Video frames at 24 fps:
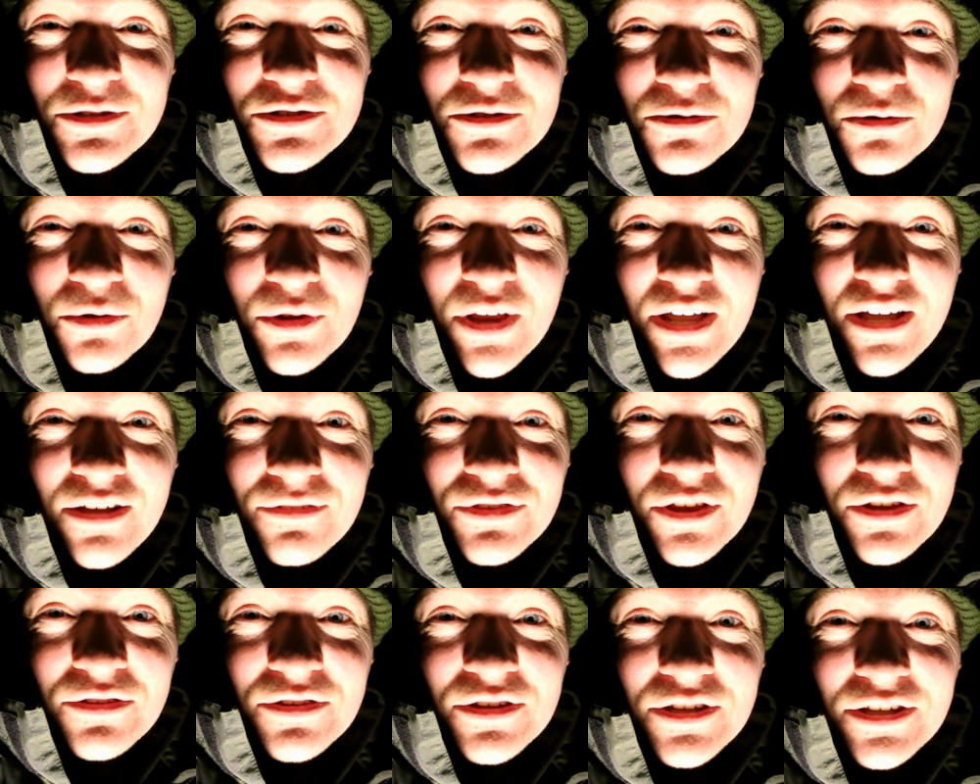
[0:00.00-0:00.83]
and all that have
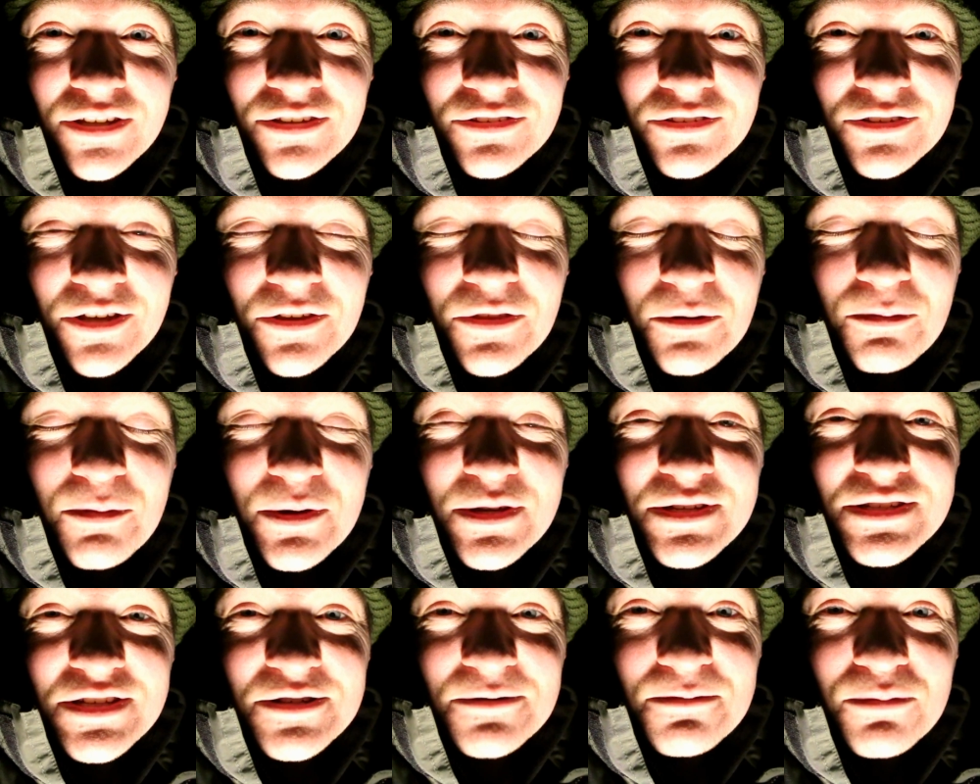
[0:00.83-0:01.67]
done the
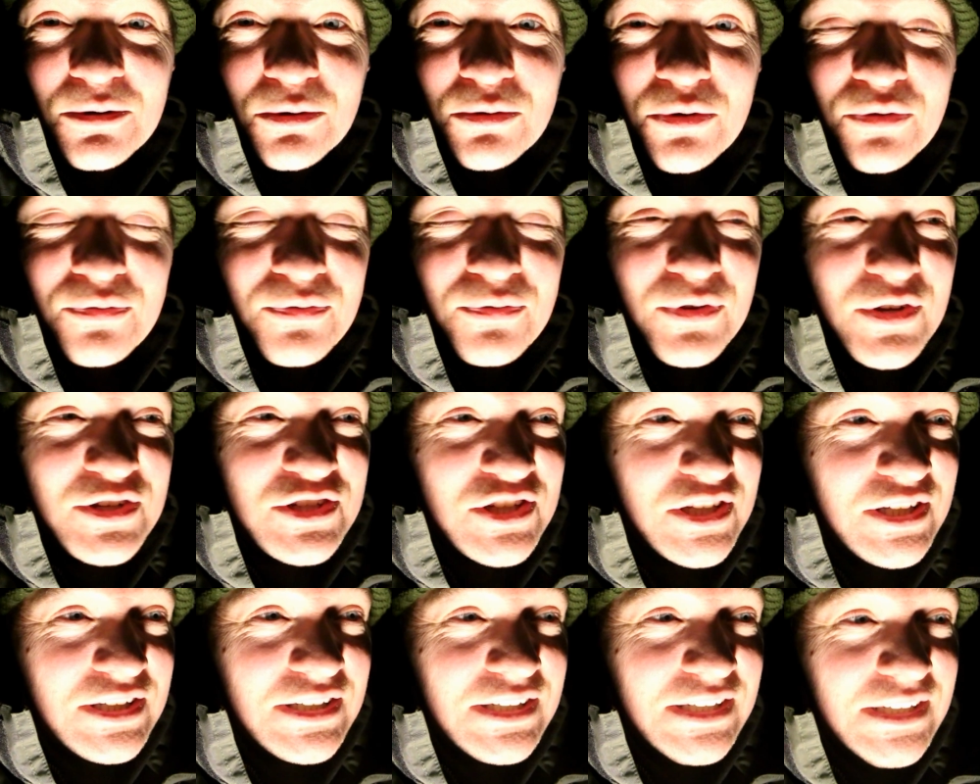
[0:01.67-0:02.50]
business and pulled the fish
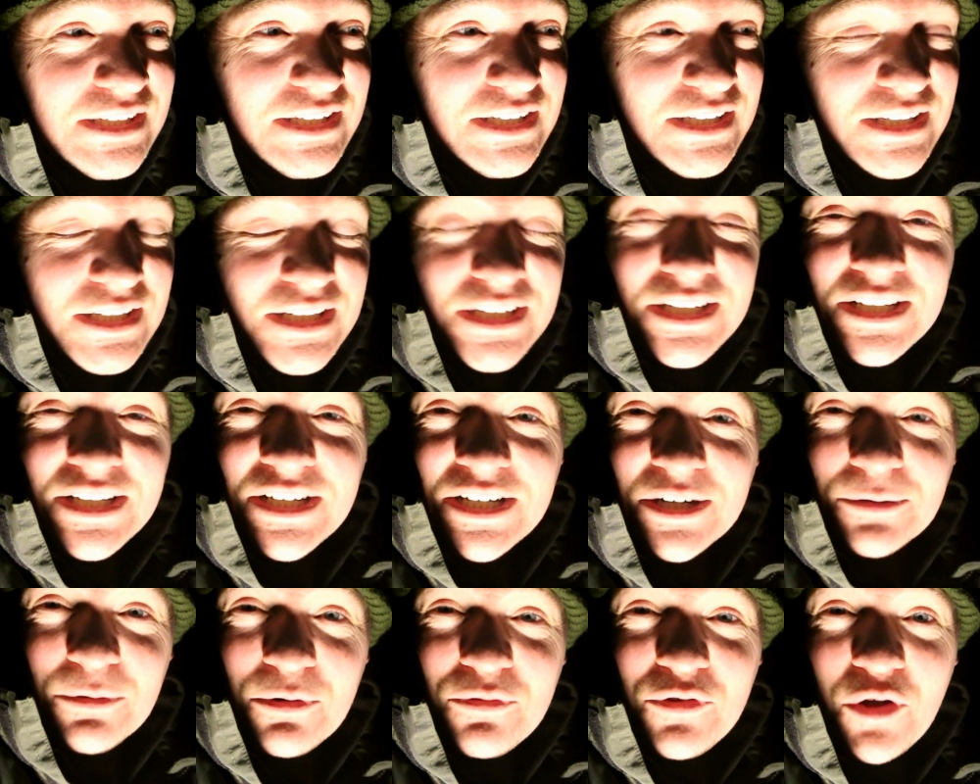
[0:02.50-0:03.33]
in,
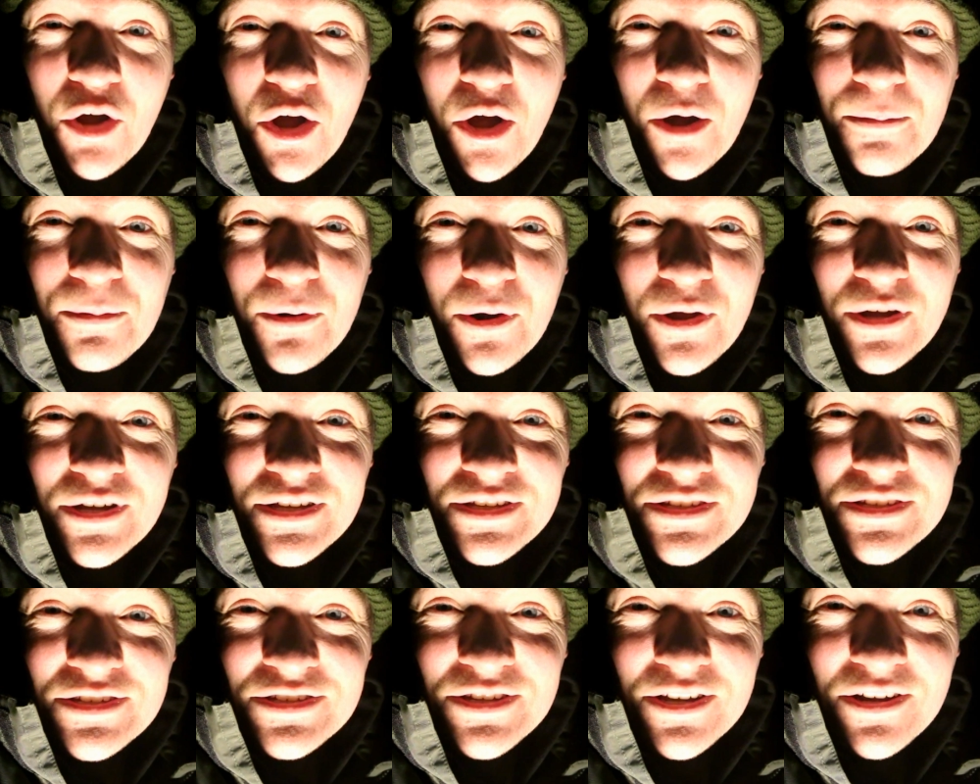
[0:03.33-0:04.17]
and we've got our
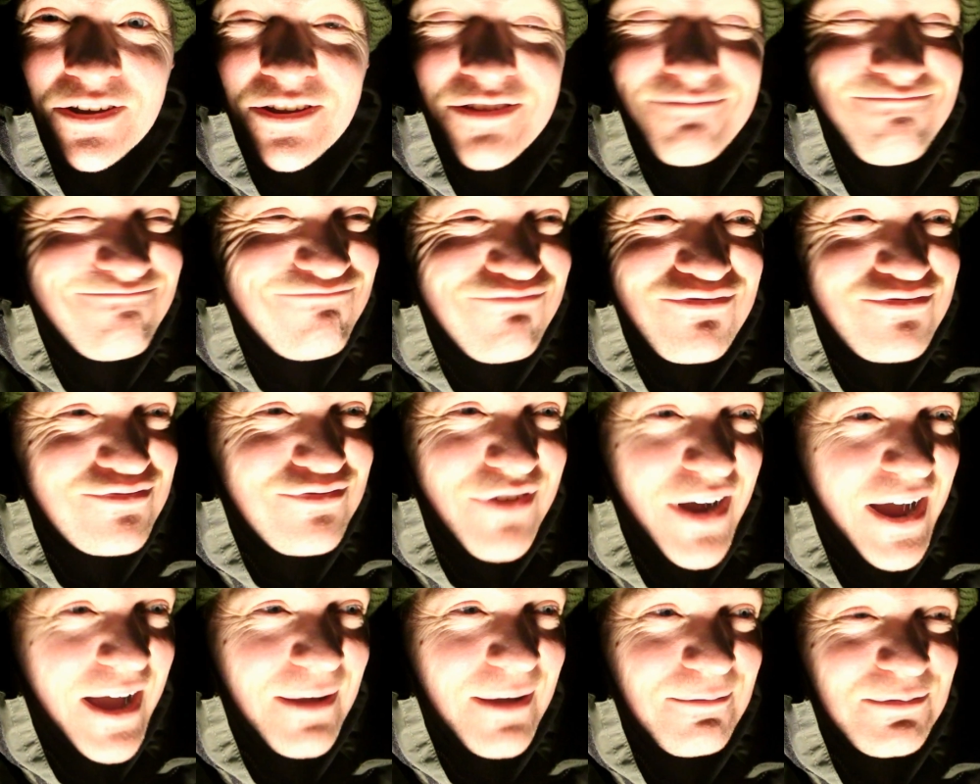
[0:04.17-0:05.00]
prize.
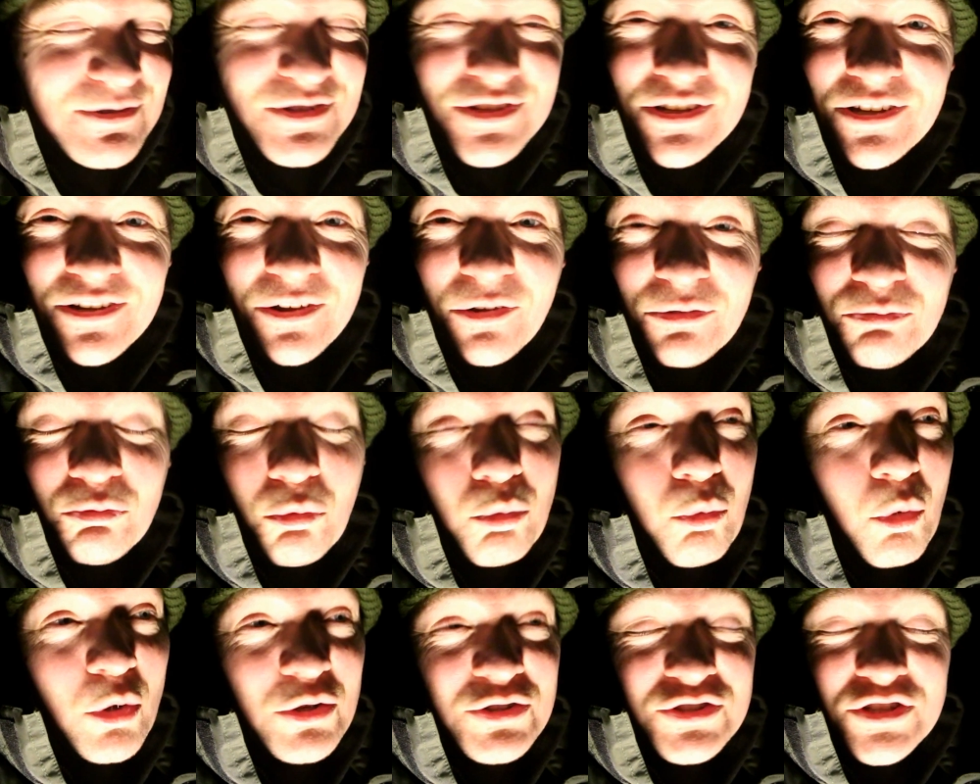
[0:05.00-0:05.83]
Absolutely,
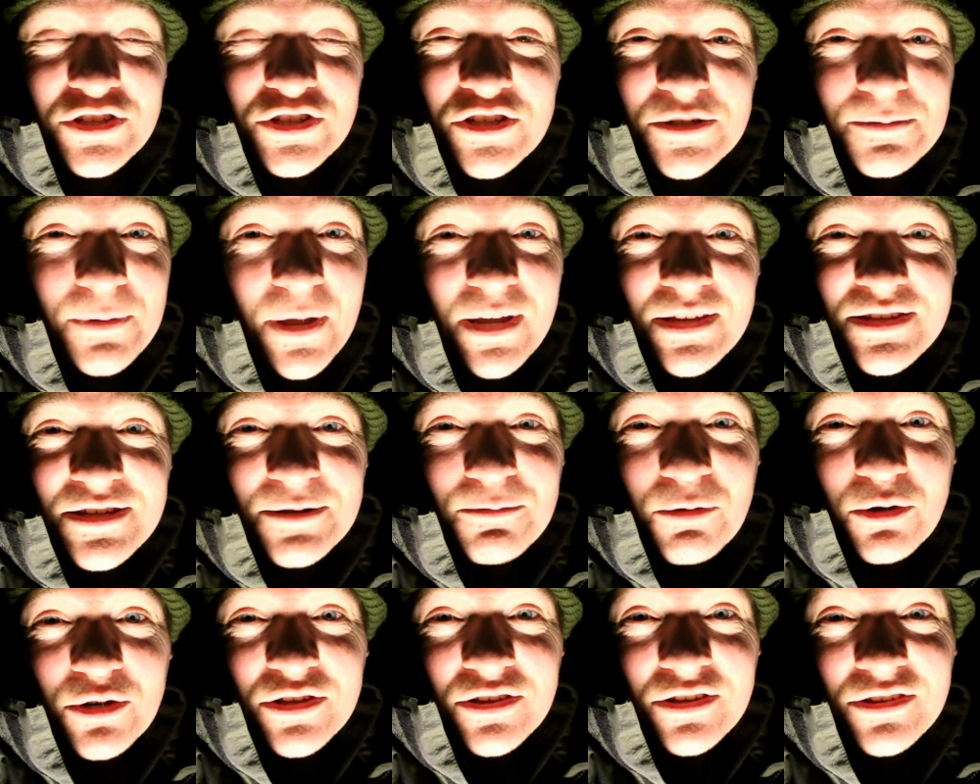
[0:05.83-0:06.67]
I wasn't expecting
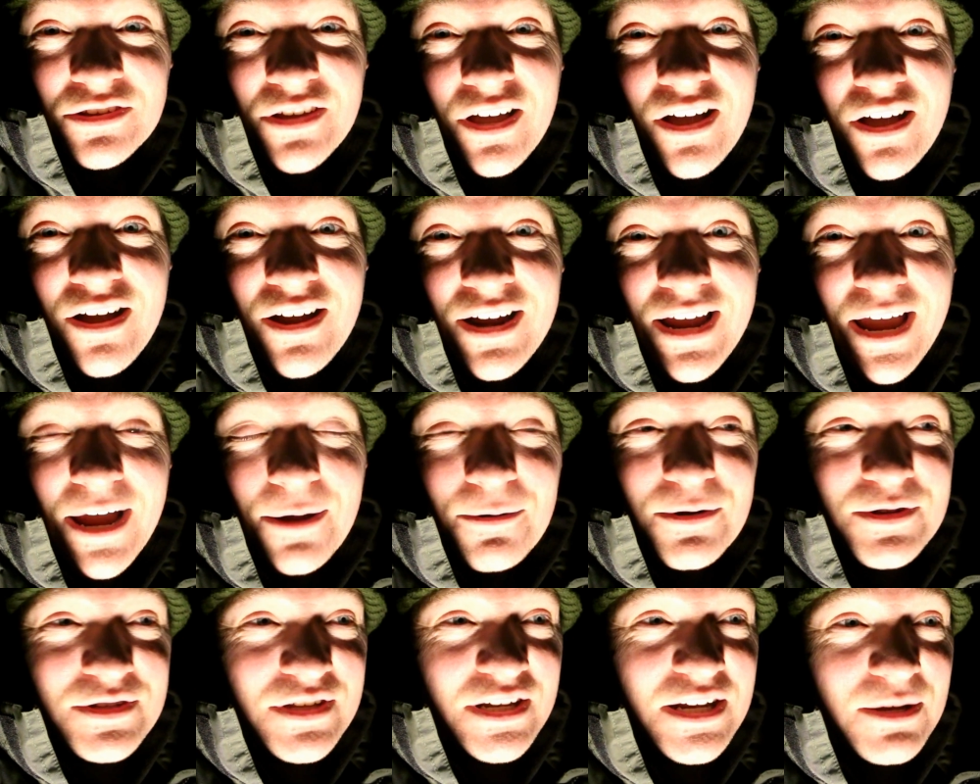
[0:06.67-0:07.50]
one in the dark
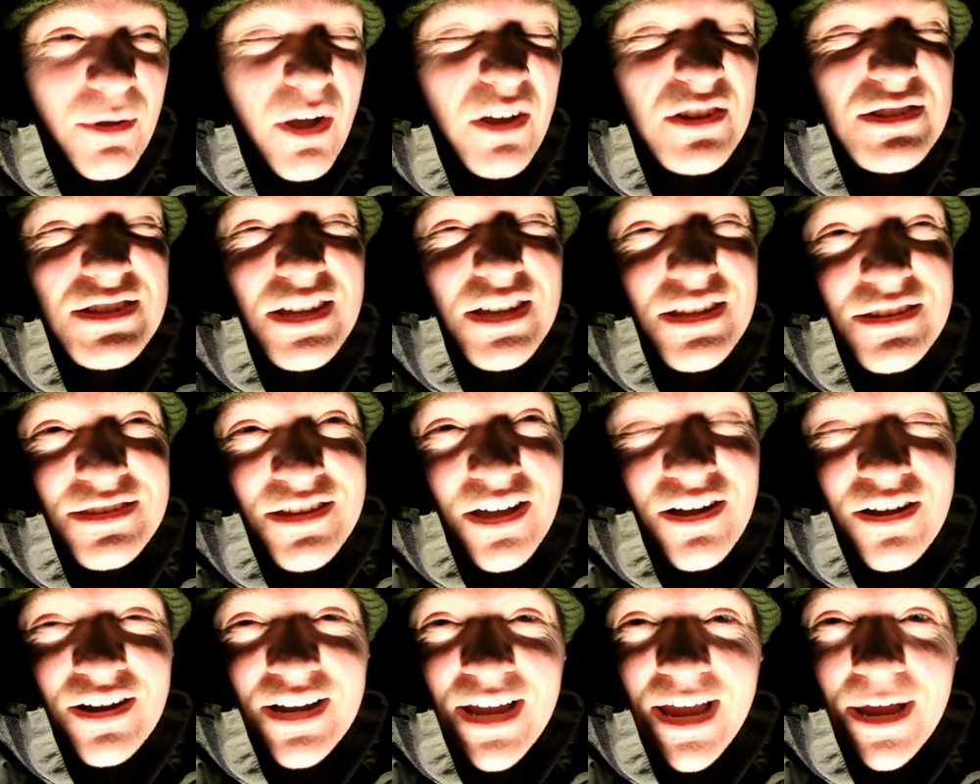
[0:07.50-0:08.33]
hours anyway. I say
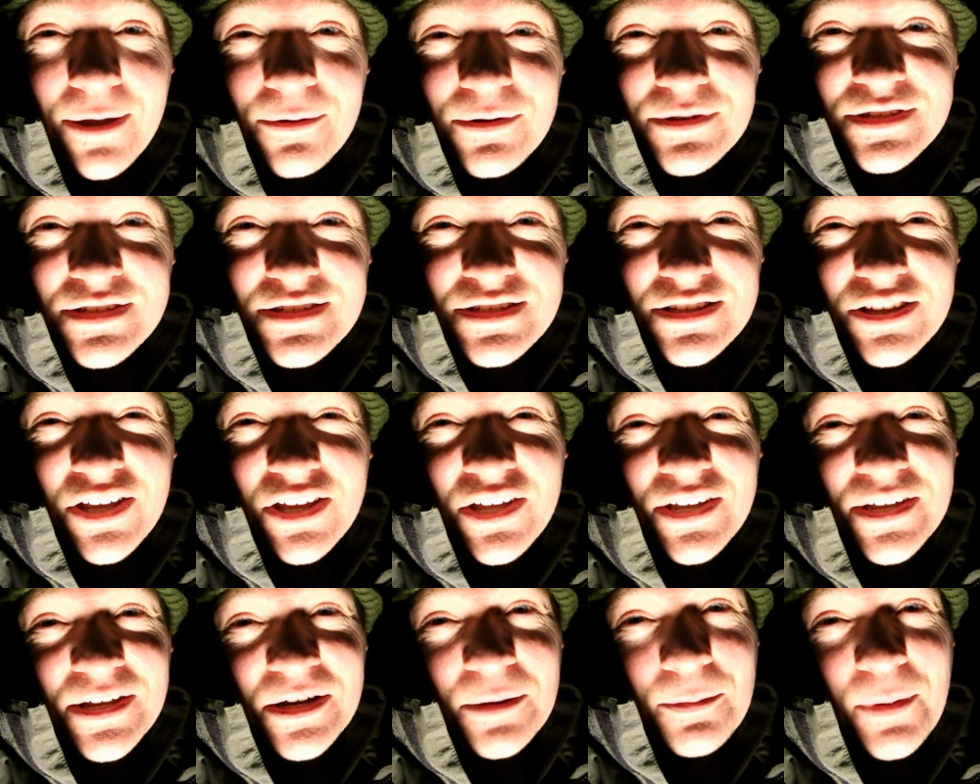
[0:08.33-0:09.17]
dark hours, it's
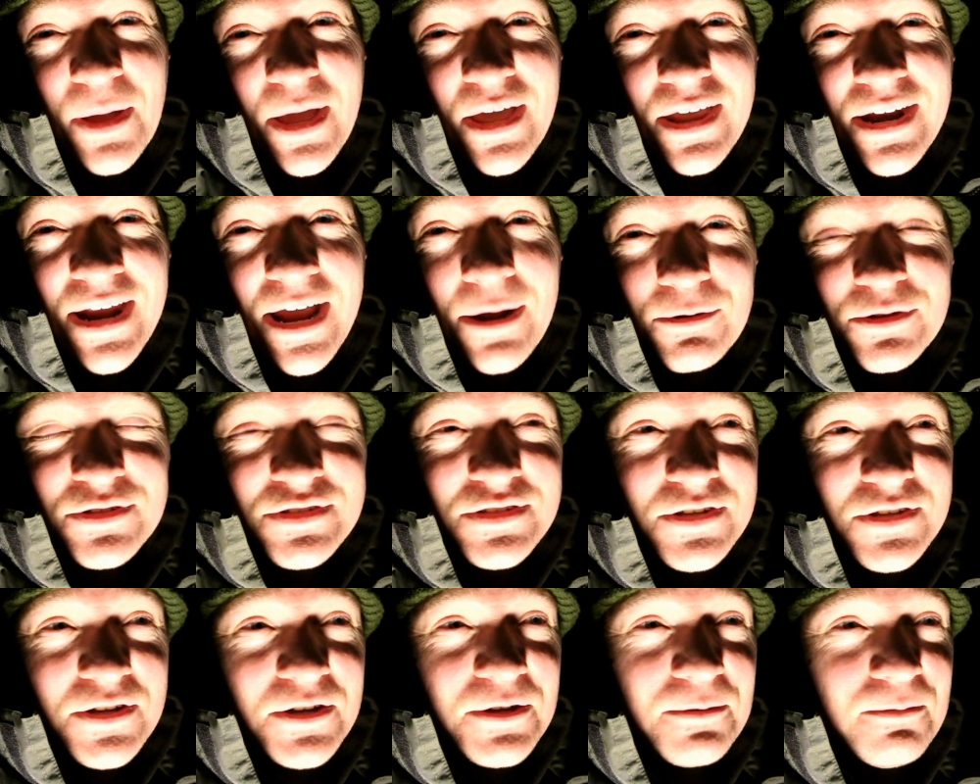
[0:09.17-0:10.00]
light in about an hour's
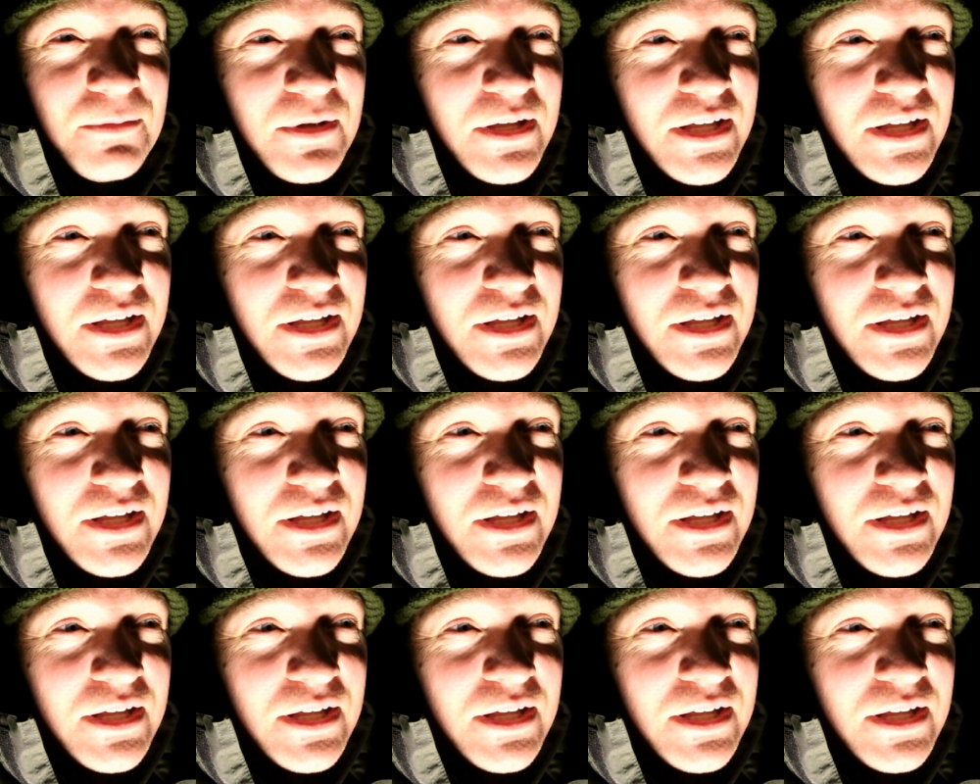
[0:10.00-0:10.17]
time.